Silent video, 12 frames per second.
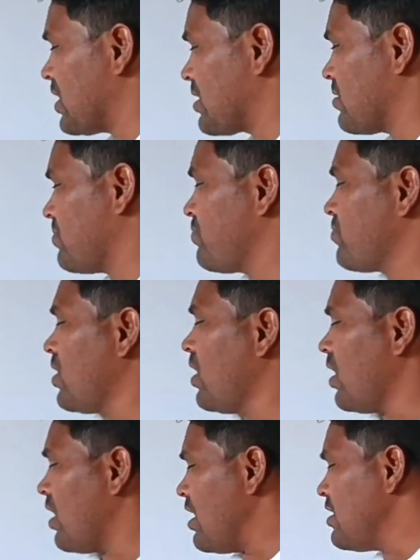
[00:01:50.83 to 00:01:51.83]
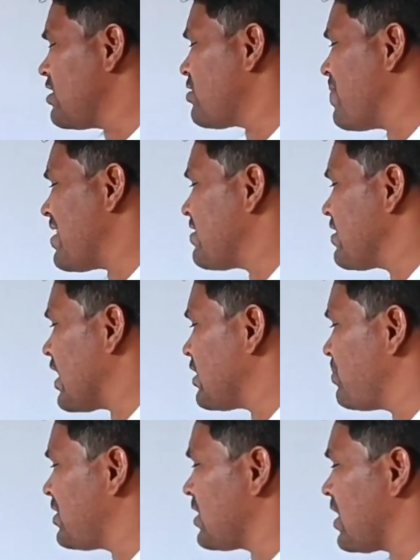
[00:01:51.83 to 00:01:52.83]
chart. In this basic
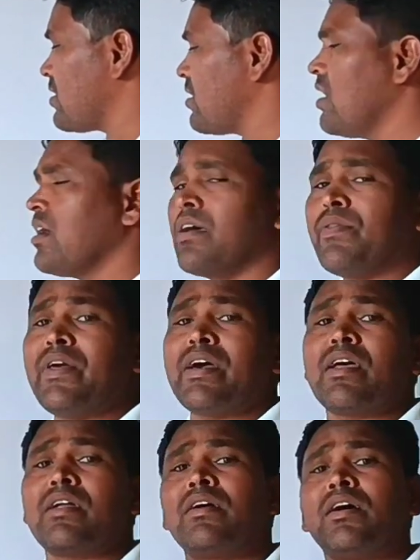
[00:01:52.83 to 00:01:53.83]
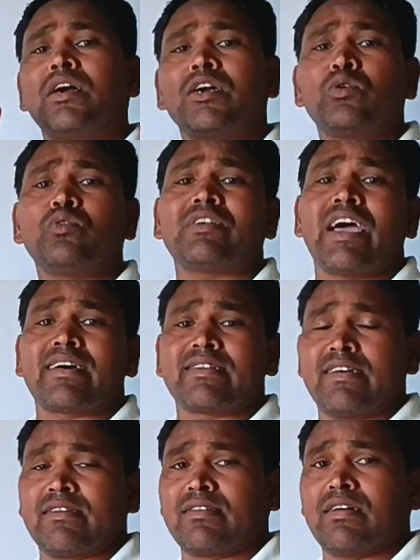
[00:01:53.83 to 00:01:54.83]
HB chart, there are 2
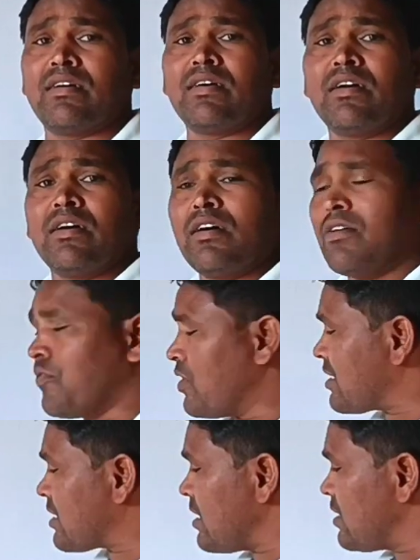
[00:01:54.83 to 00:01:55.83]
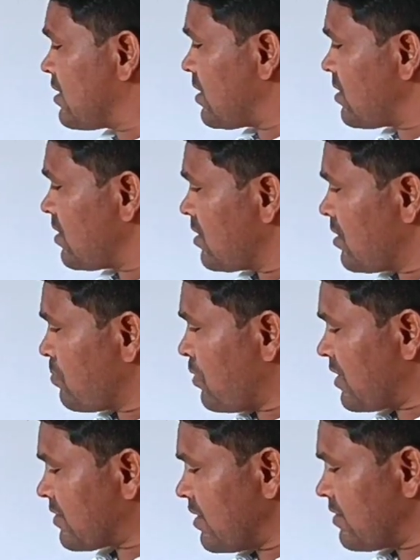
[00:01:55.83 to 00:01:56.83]
sections. First is the
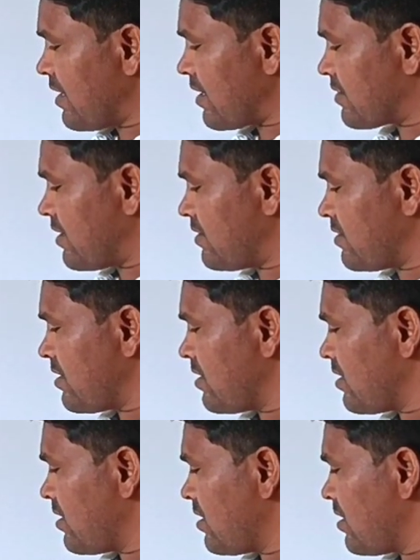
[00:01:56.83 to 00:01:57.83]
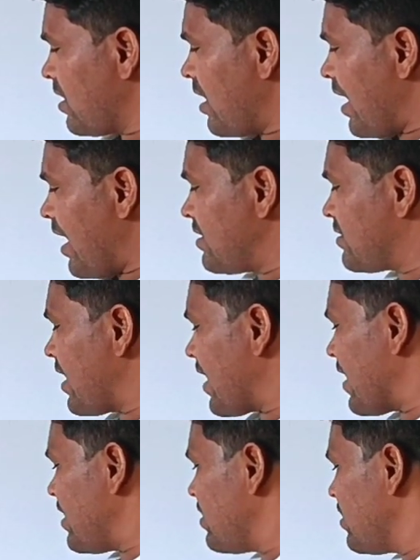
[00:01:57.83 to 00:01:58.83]
person section, and
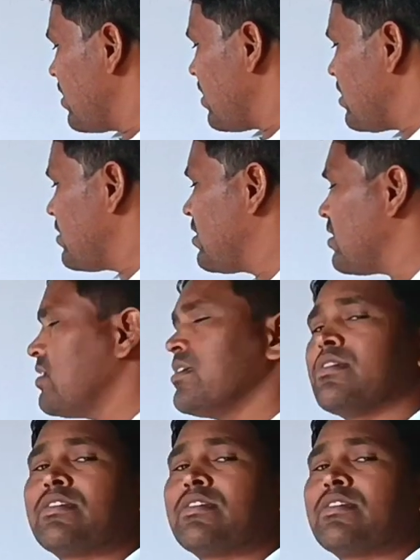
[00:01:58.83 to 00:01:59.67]
second is the